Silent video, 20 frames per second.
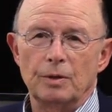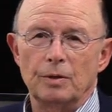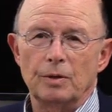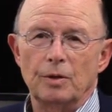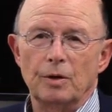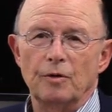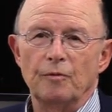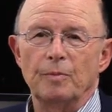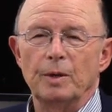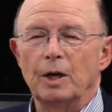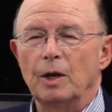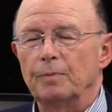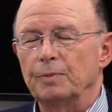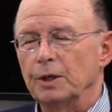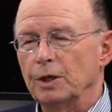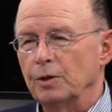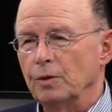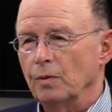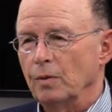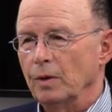there could have been
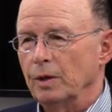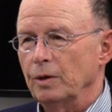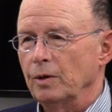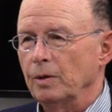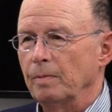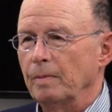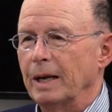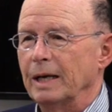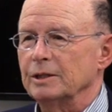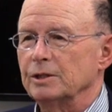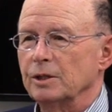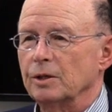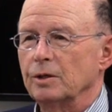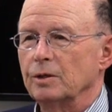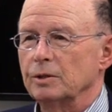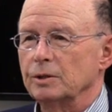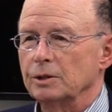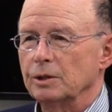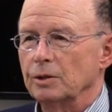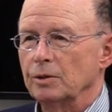up to 200
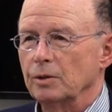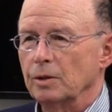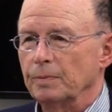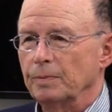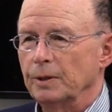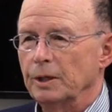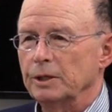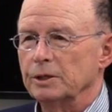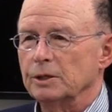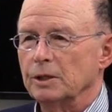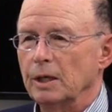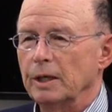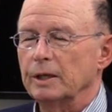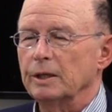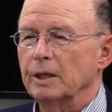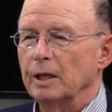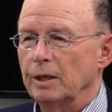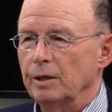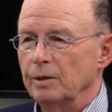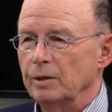massacres that took place like
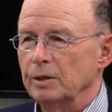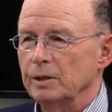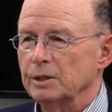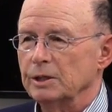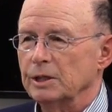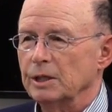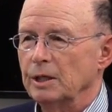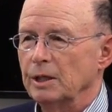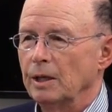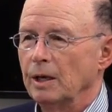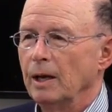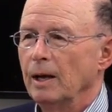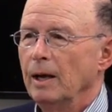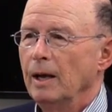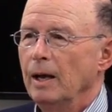Deir Yassin.